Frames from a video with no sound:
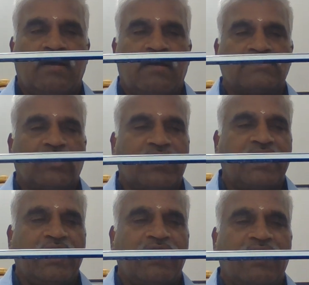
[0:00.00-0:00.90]
So
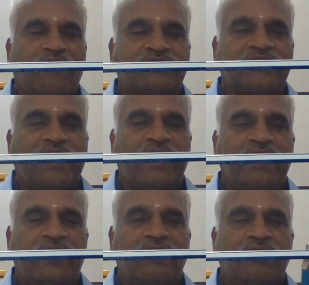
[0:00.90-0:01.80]
here left
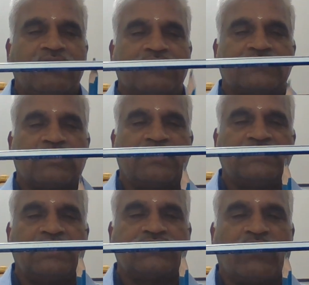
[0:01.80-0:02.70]
side, so
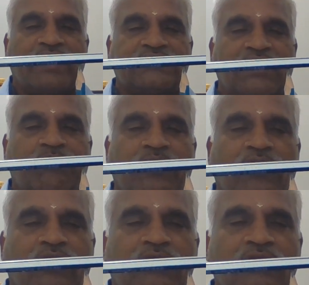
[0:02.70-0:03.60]
this is one
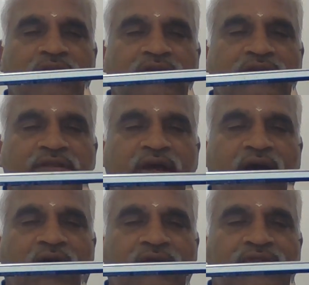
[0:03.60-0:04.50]
support.
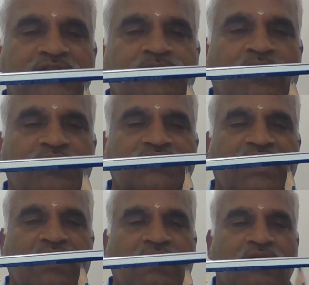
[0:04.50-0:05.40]
This
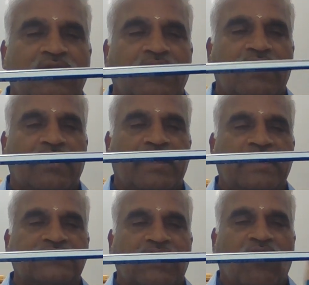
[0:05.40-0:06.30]
portion
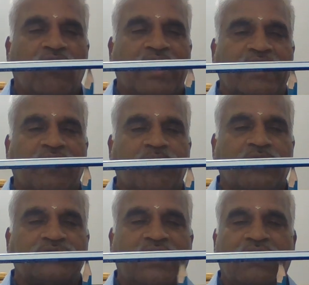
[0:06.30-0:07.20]
is an overhanging
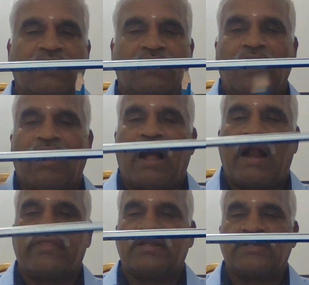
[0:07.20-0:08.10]
portion.
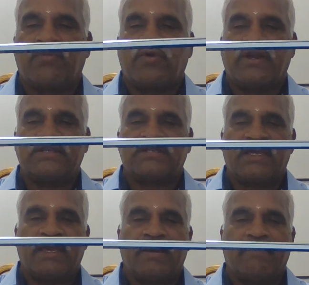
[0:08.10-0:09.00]
Another support is
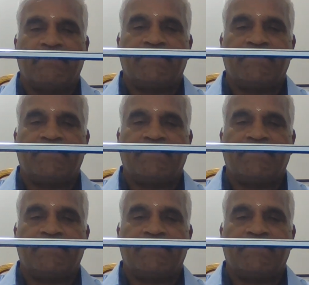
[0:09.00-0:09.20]
here,